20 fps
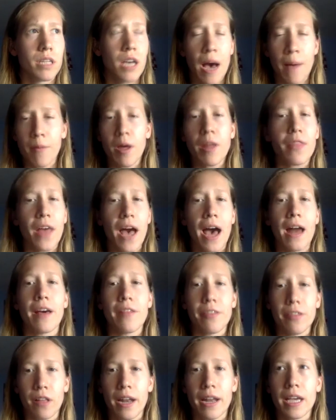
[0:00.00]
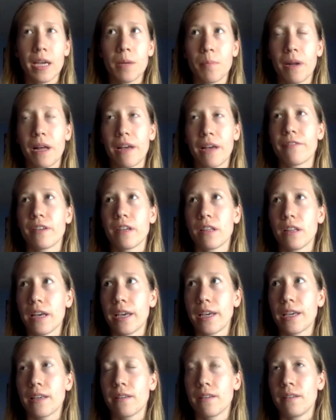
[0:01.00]
not that athletic, but I feel
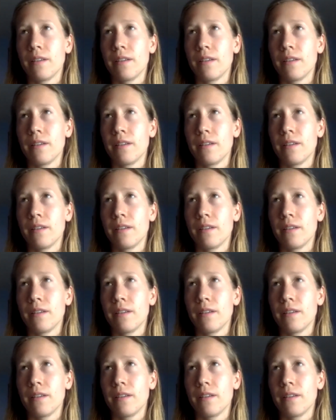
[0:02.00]
like